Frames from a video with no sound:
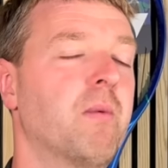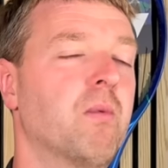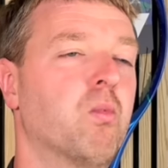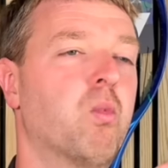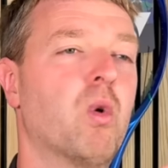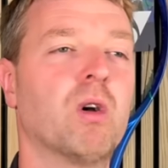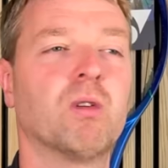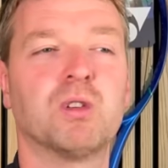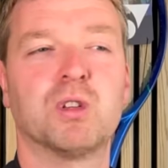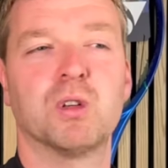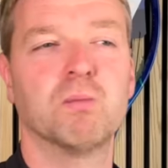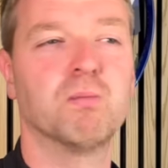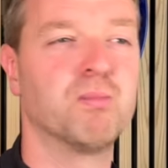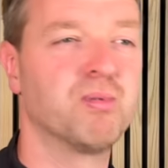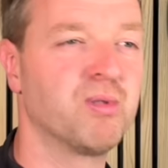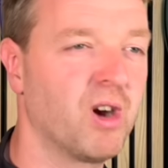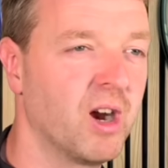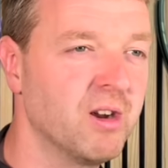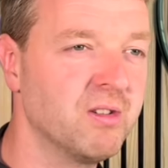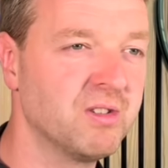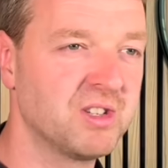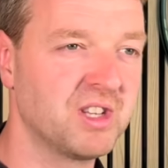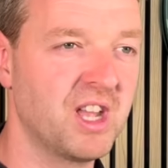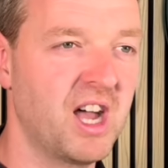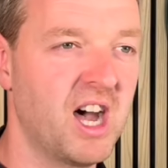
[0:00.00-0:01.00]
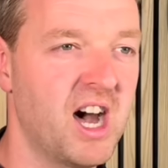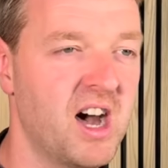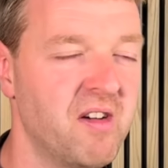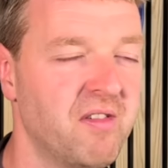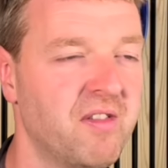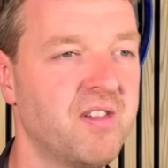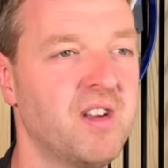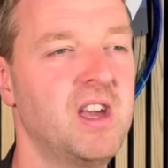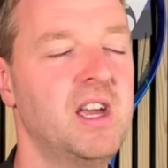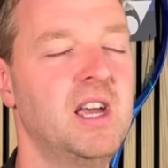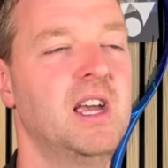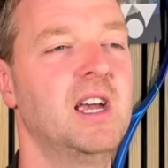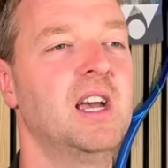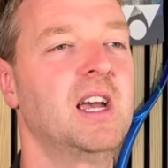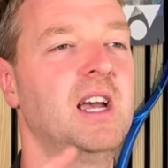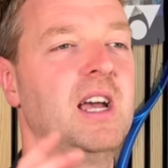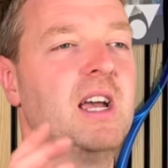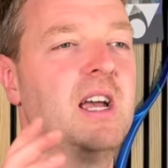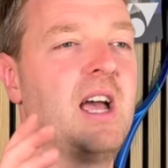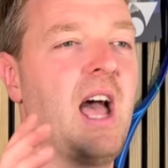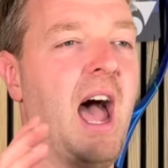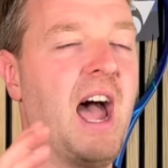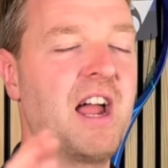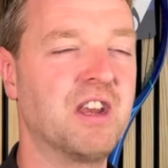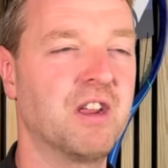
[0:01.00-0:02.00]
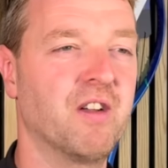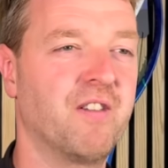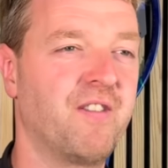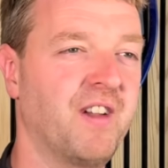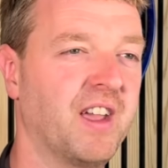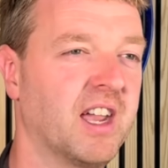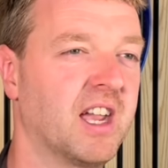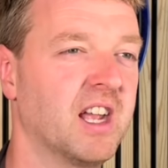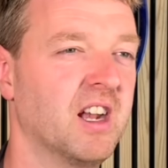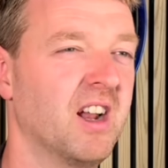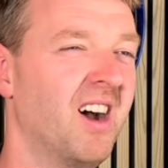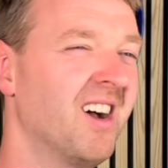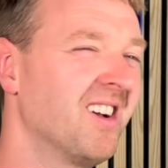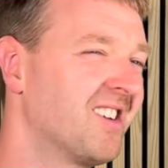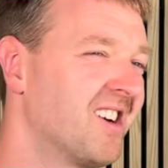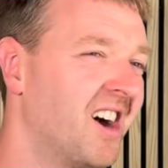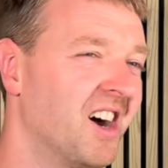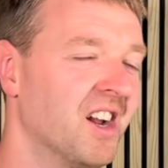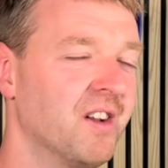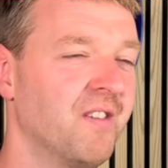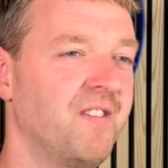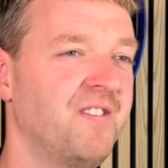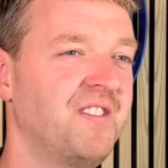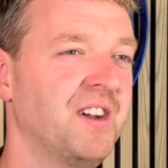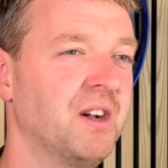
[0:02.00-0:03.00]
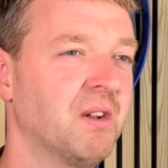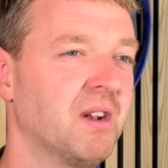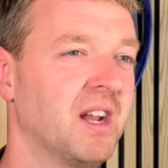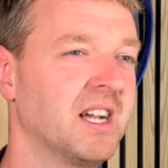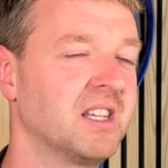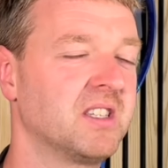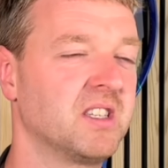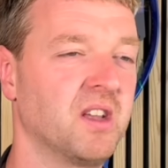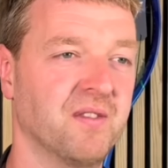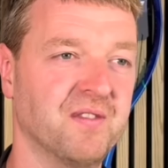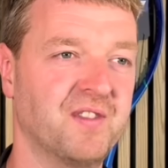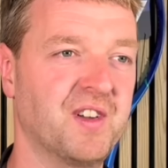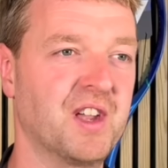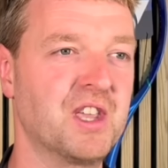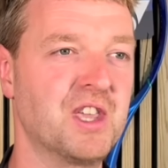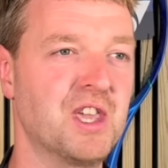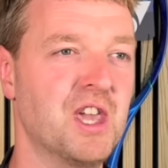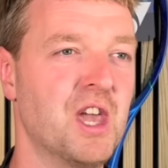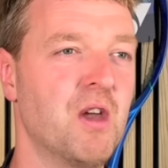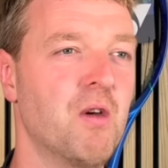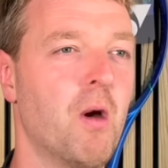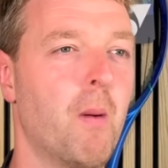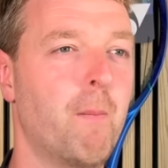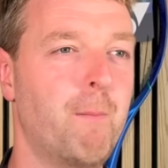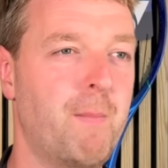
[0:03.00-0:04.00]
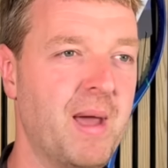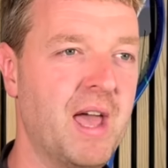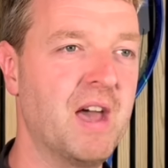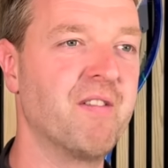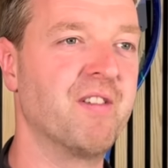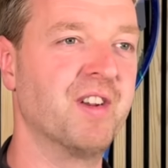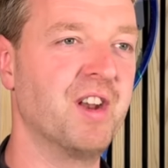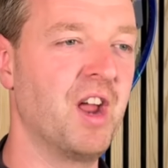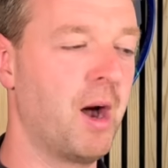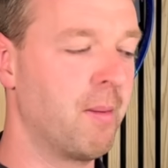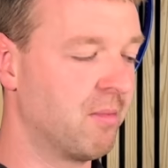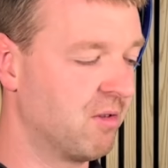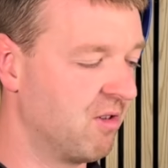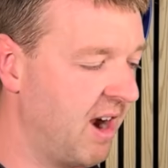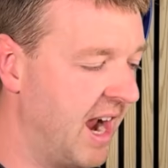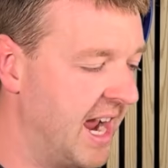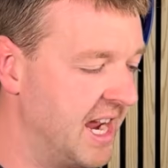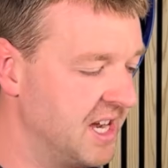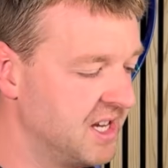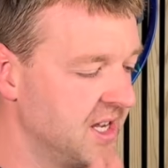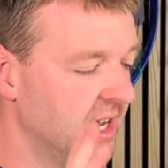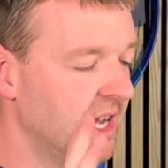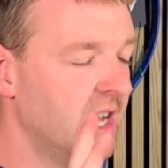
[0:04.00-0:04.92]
Wilson Pro Staff, and you're thinking, I kind of feel like something new, a bit of an upgrade,